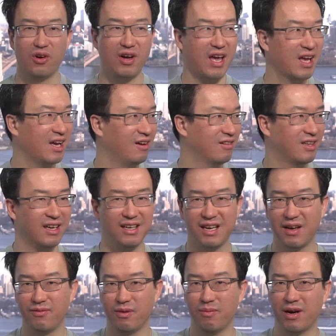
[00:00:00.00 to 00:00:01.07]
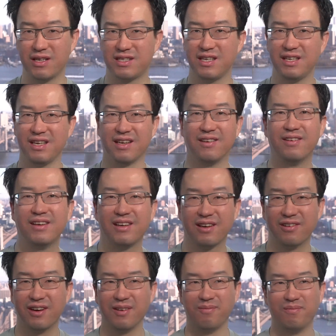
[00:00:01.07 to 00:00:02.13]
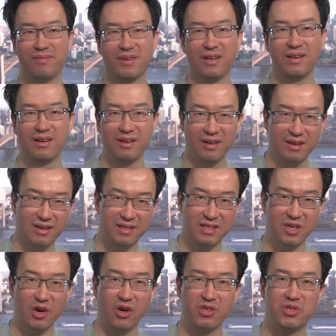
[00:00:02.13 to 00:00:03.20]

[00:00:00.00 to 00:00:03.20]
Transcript: all hang out then and have a martini. Great. See you all